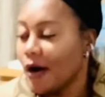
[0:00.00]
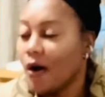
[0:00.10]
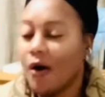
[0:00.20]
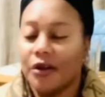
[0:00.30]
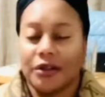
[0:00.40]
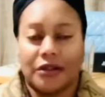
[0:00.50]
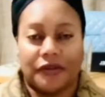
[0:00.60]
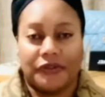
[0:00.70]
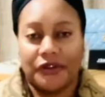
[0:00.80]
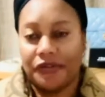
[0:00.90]
all sorts
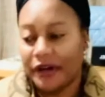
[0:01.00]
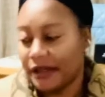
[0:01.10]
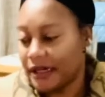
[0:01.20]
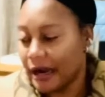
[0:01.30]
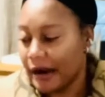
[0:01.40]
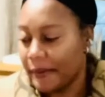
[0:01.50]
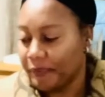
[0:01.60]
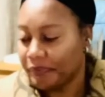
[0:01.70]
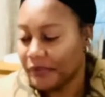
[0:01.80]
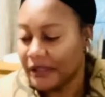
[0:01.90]
of different
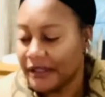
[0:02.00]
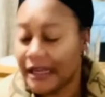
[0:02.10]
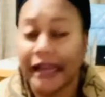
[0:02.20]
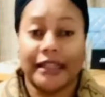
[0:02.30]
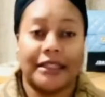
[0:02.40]
designs